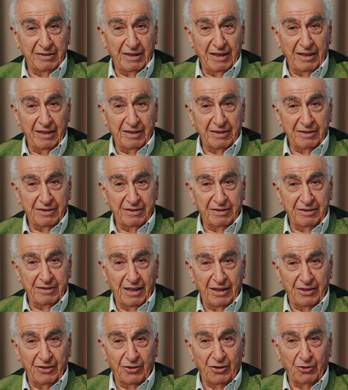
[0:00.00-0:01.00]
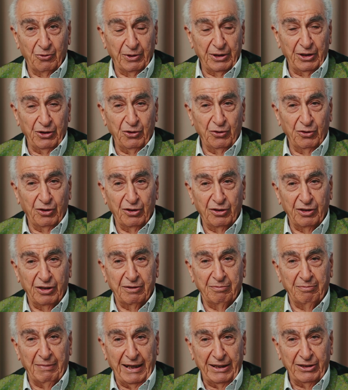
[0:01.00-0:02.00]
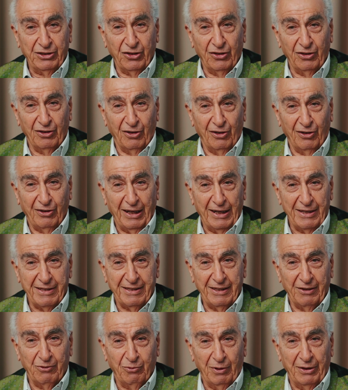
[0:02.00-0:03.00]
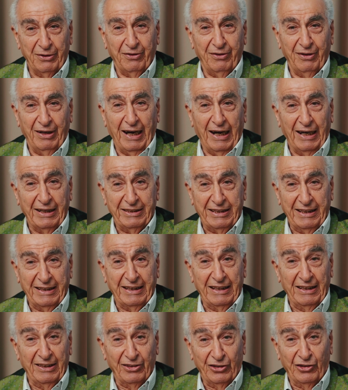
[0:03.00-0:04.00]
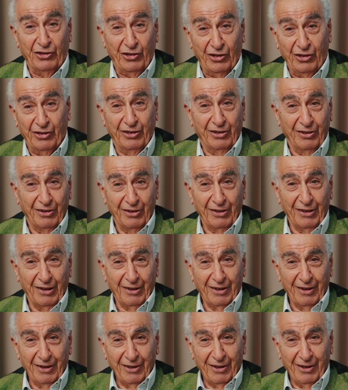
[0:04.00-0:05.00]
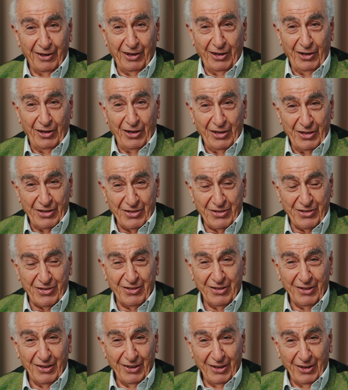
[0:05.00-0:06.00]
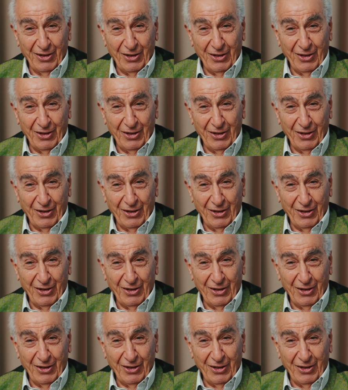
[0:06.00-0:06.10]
uh, I don't know whether you heard my talk. I said one thing I did learn is